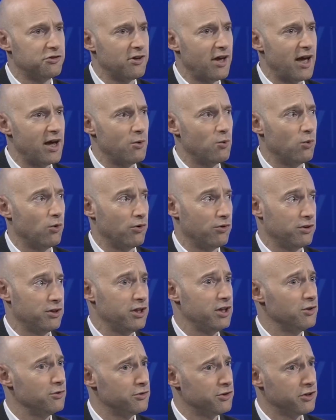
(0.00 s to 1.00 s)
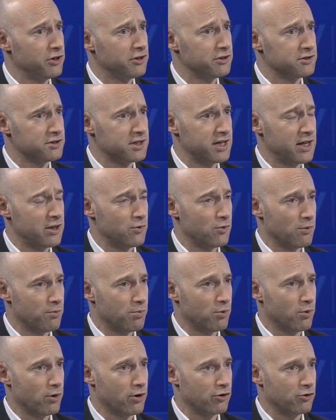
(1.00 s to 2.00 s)
say, well, you know, do you understand that
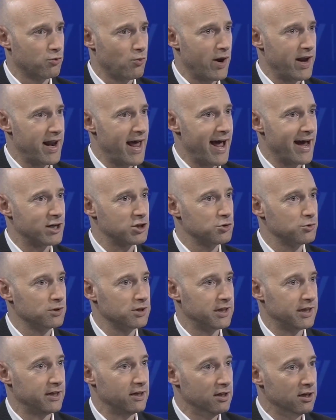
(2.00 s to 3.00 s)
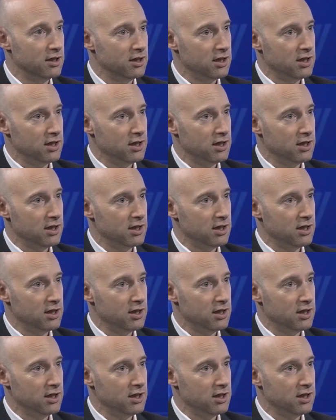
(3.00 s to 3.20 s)
reporters went and actually